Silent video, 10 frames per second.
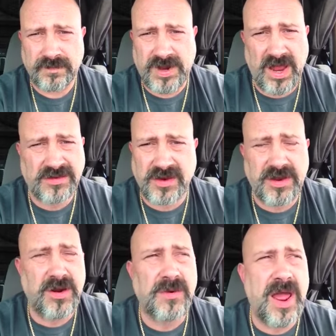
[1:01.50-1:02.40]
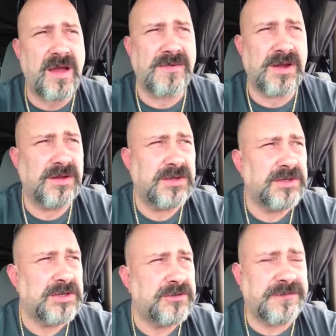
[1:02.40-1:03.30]
Okay, so you don't have a
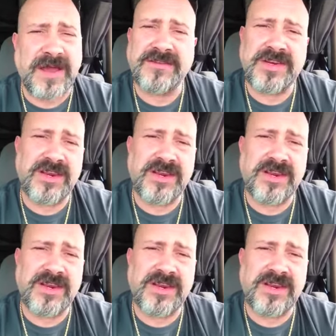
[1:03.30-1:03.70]
fancy